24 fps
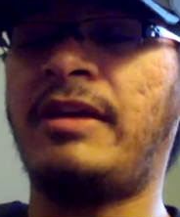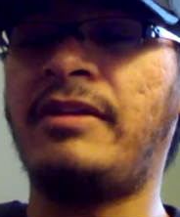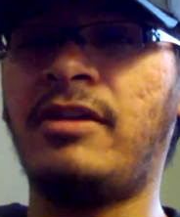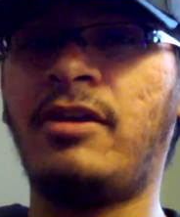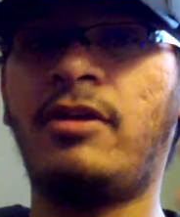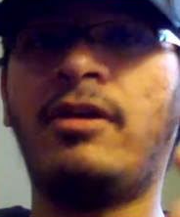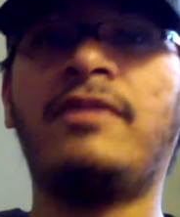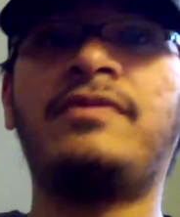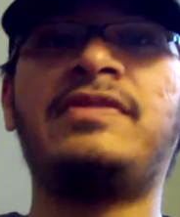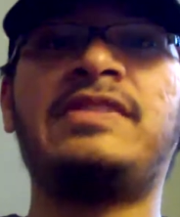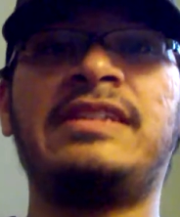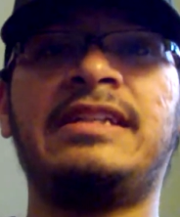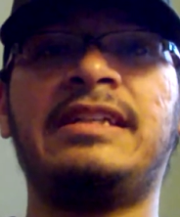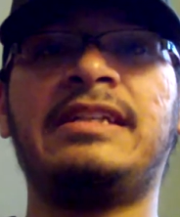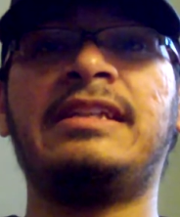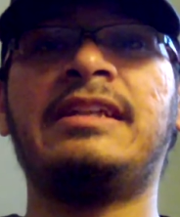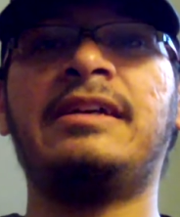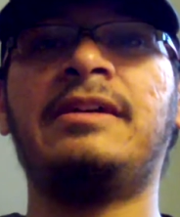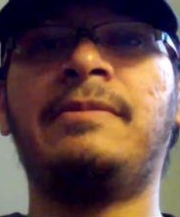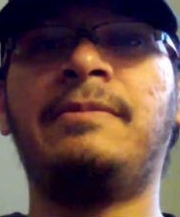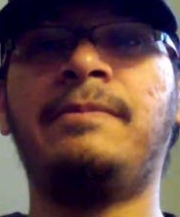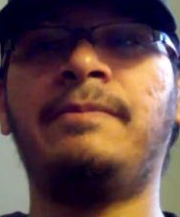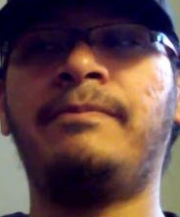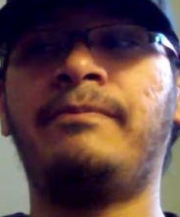know I've seen
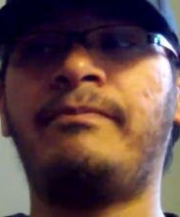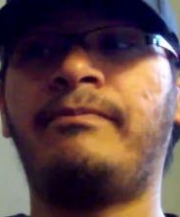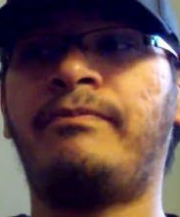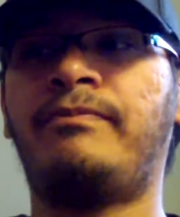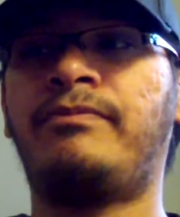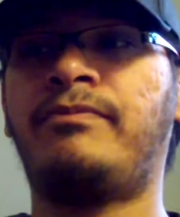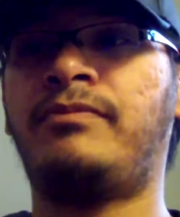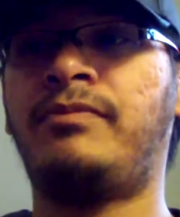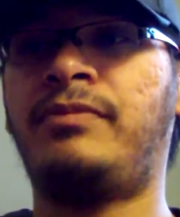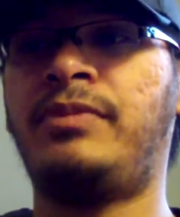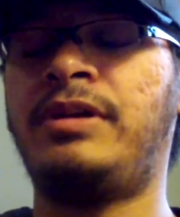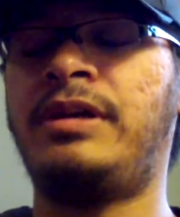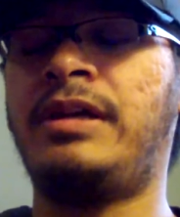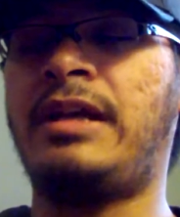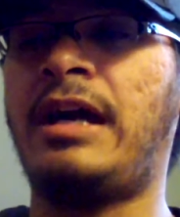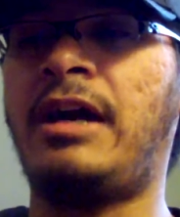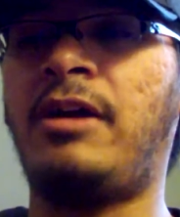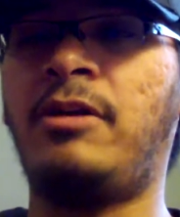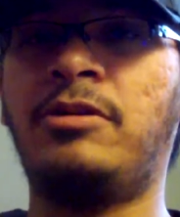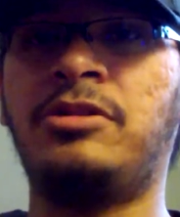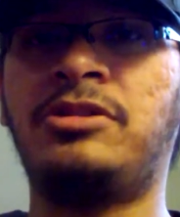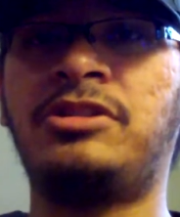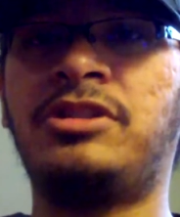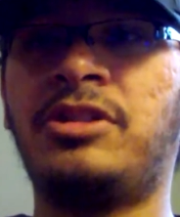them, but
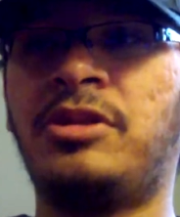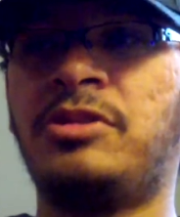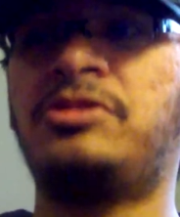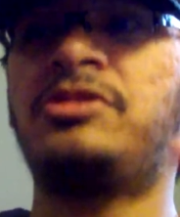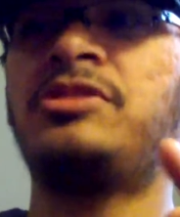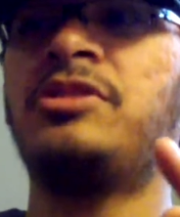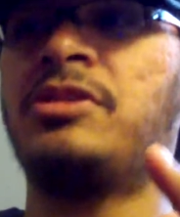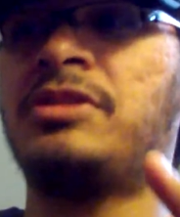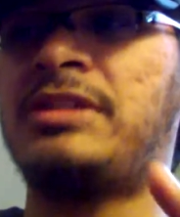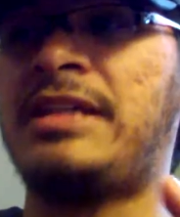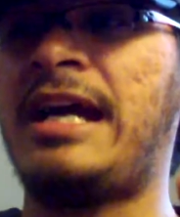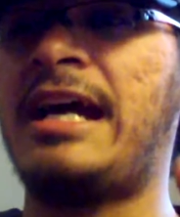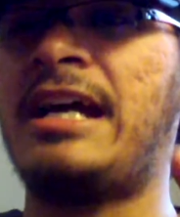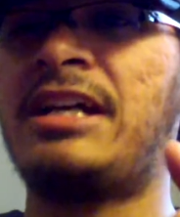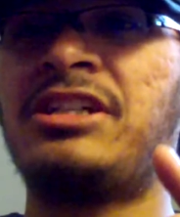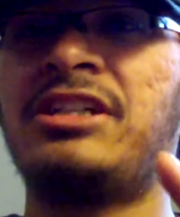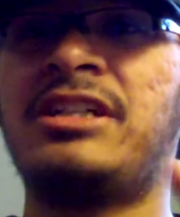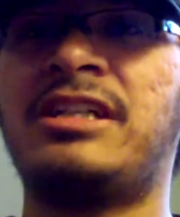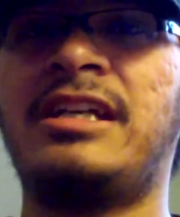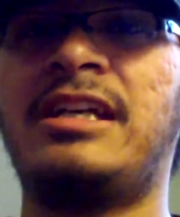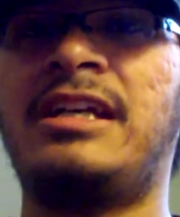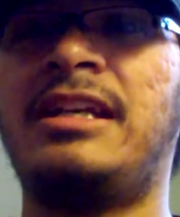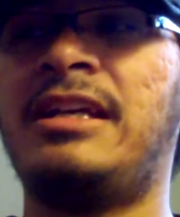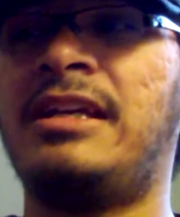I was so stoked to
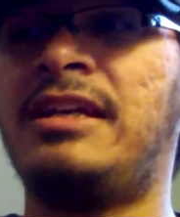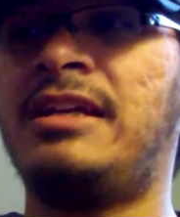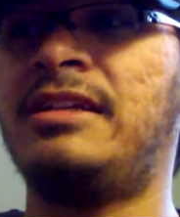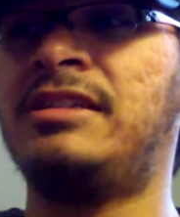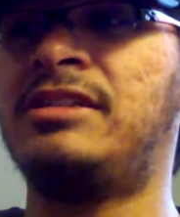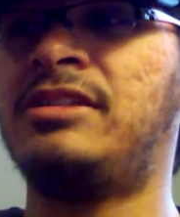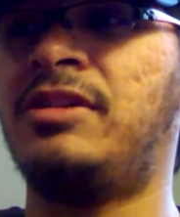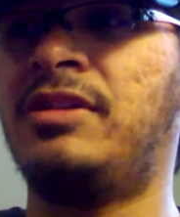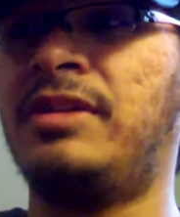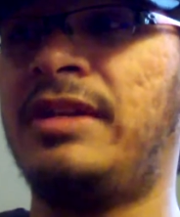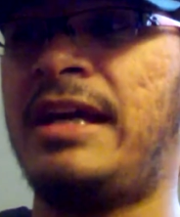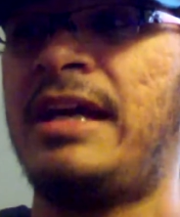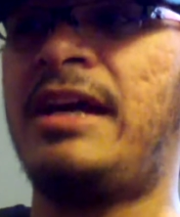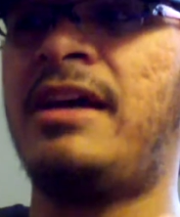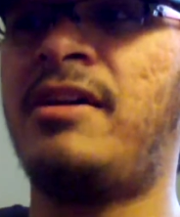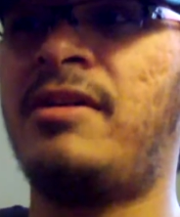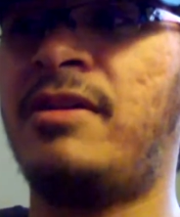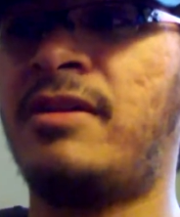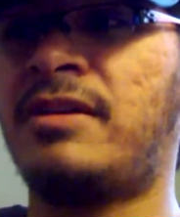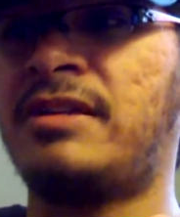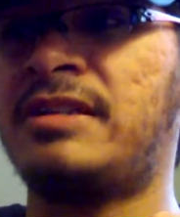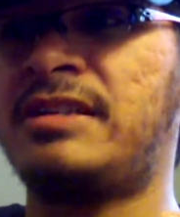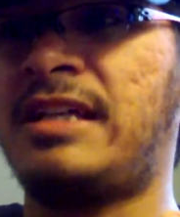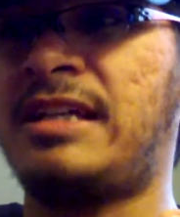actually get it until
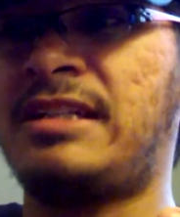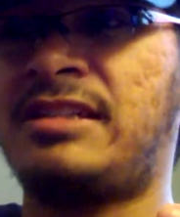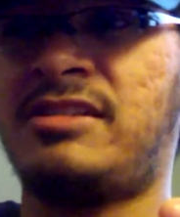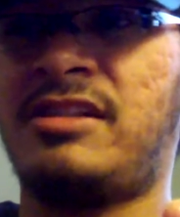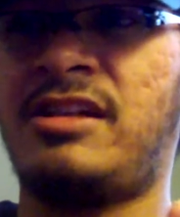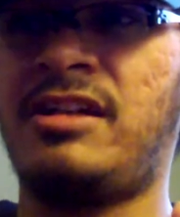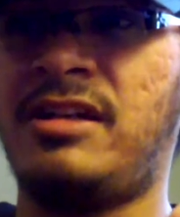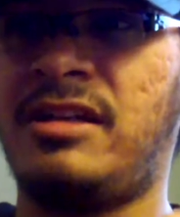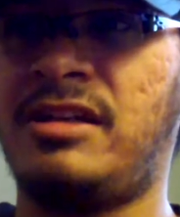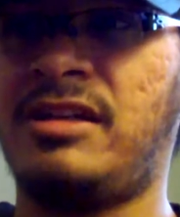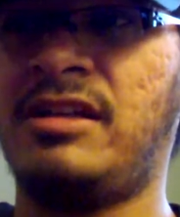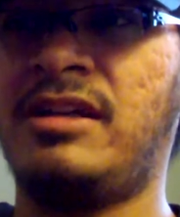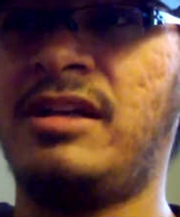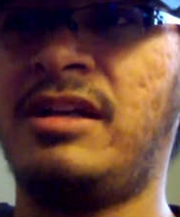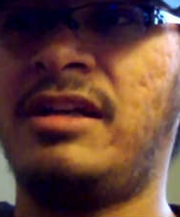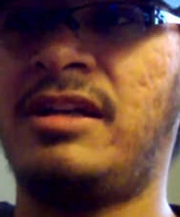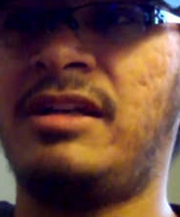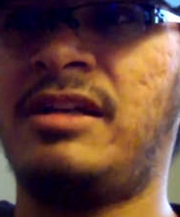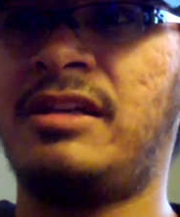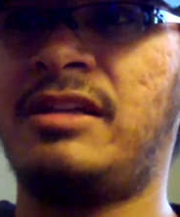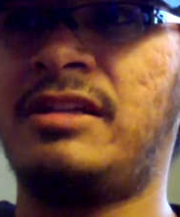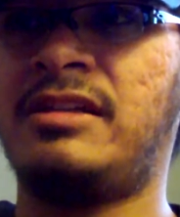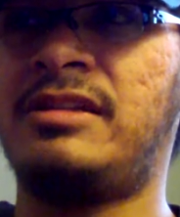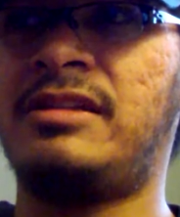now, because I saw it
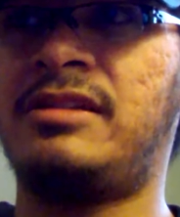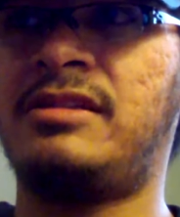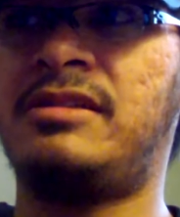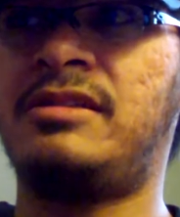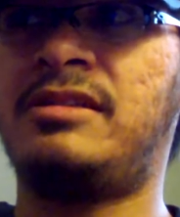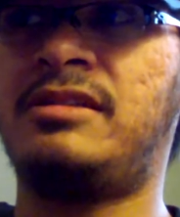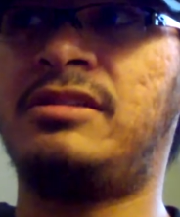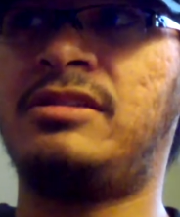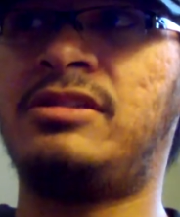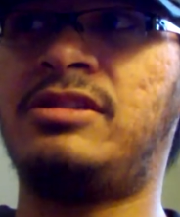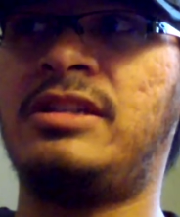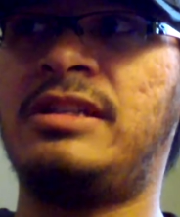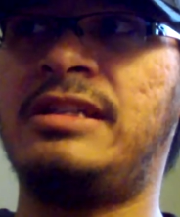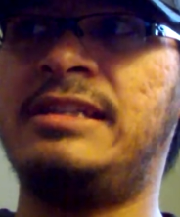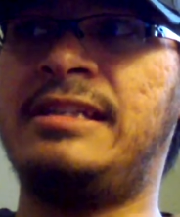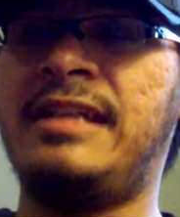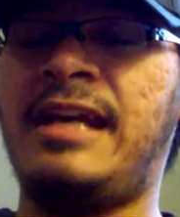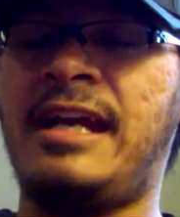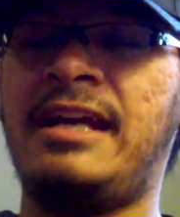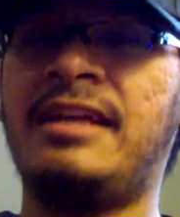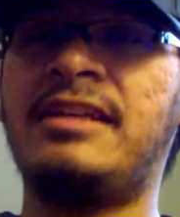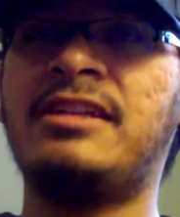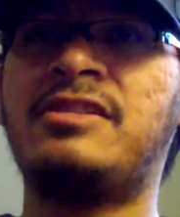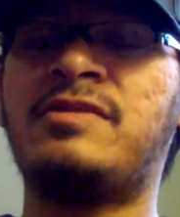
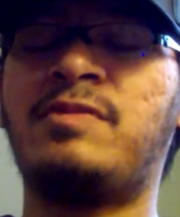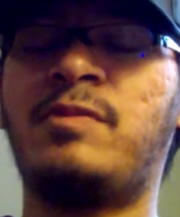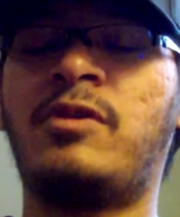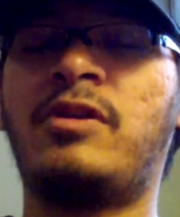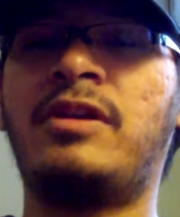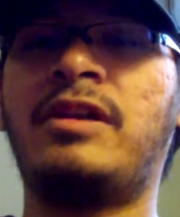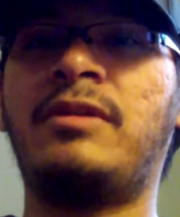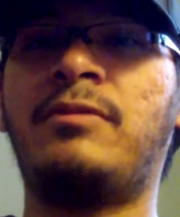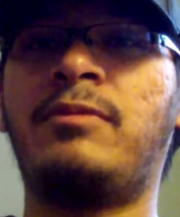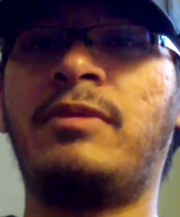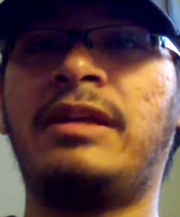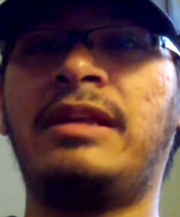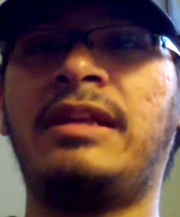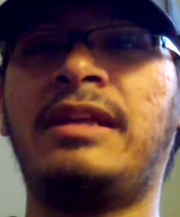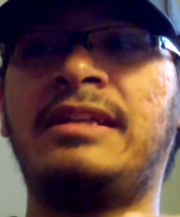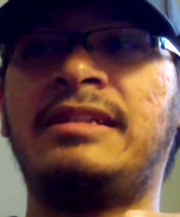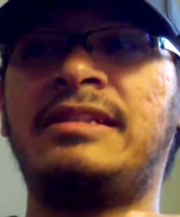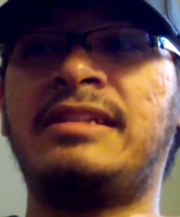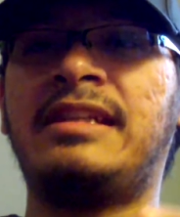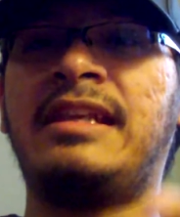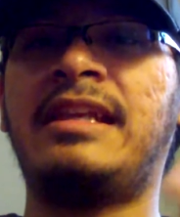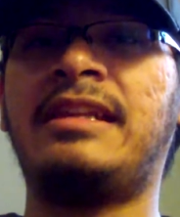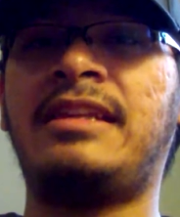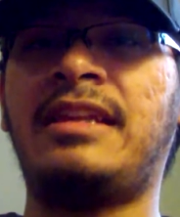today this morning when they
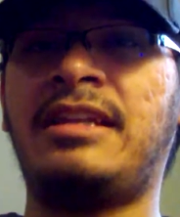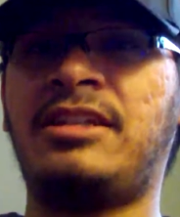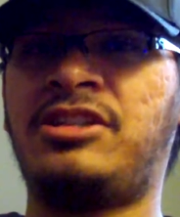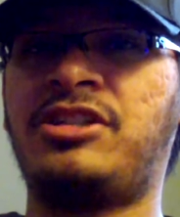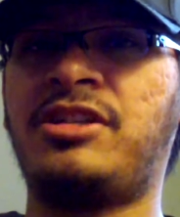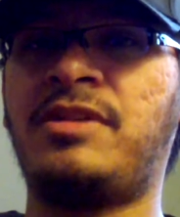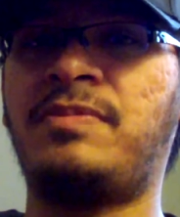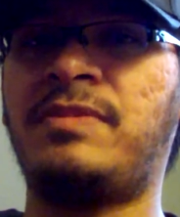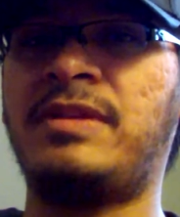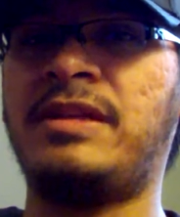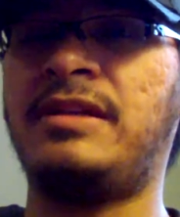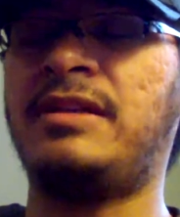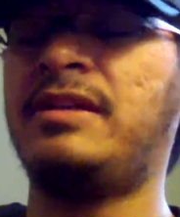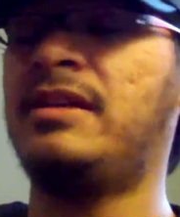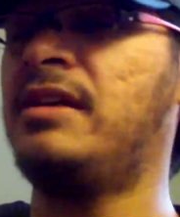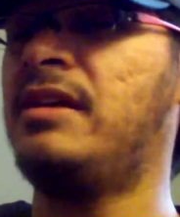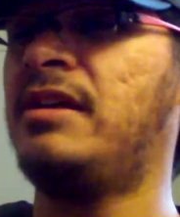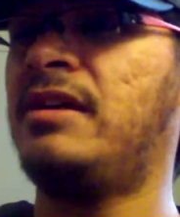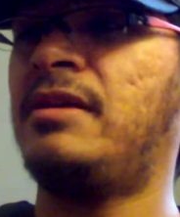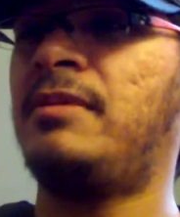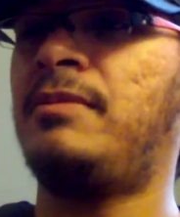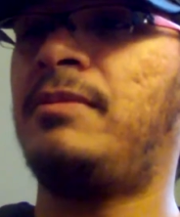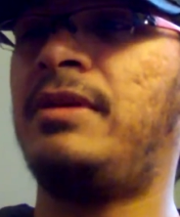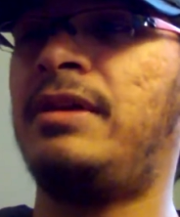said that they shipped it.
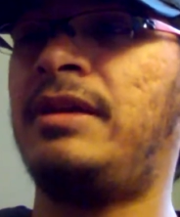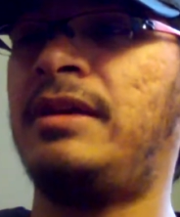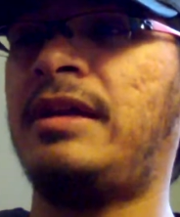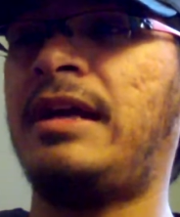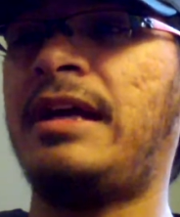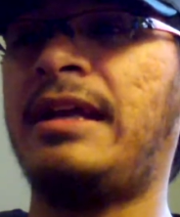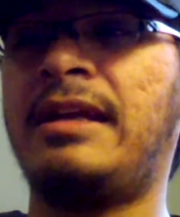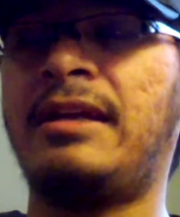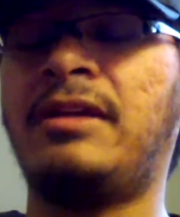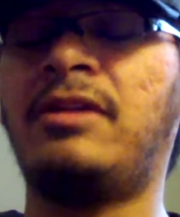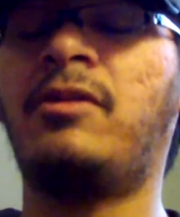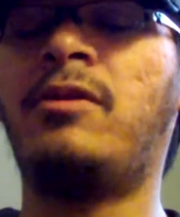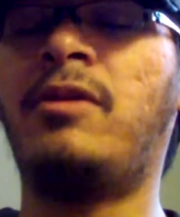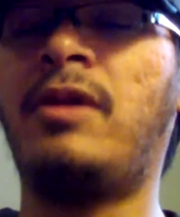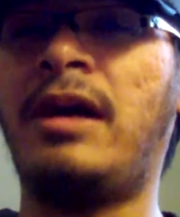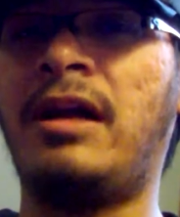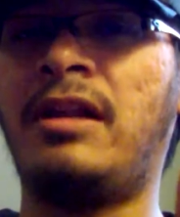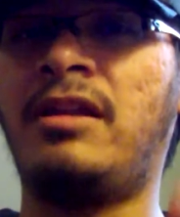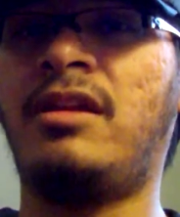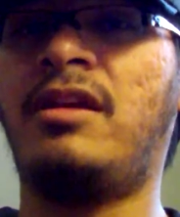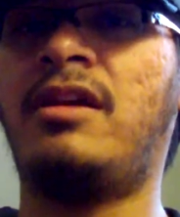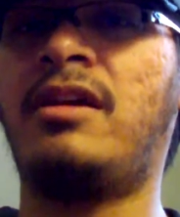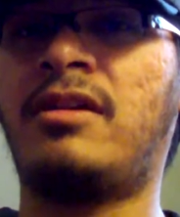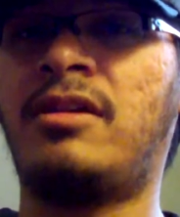But I didn't know how
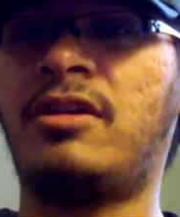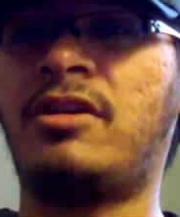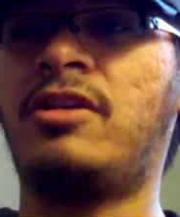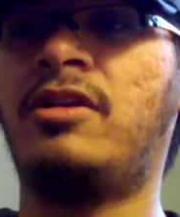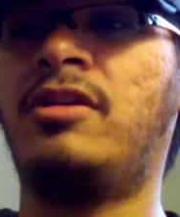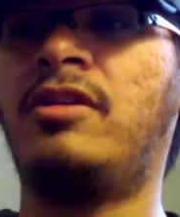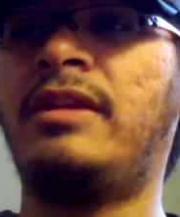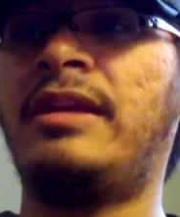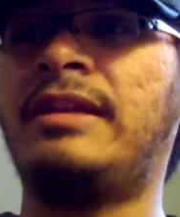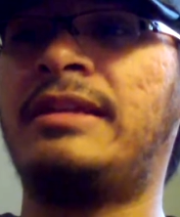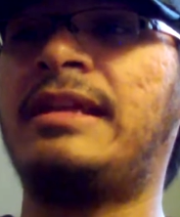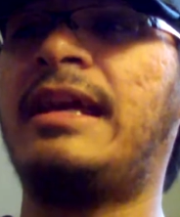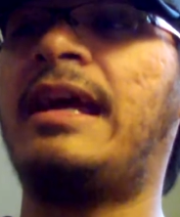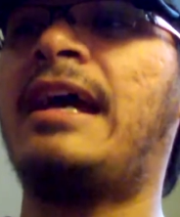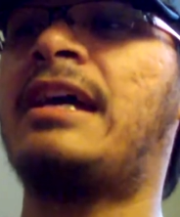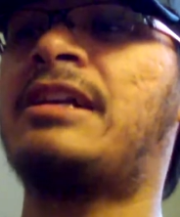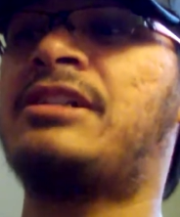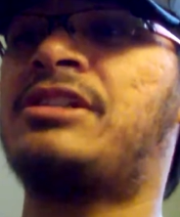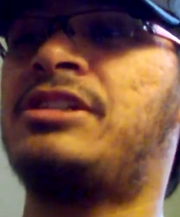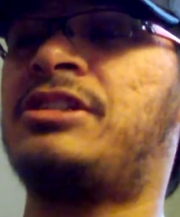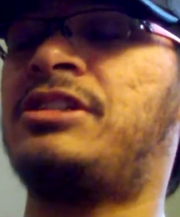long ago that they actually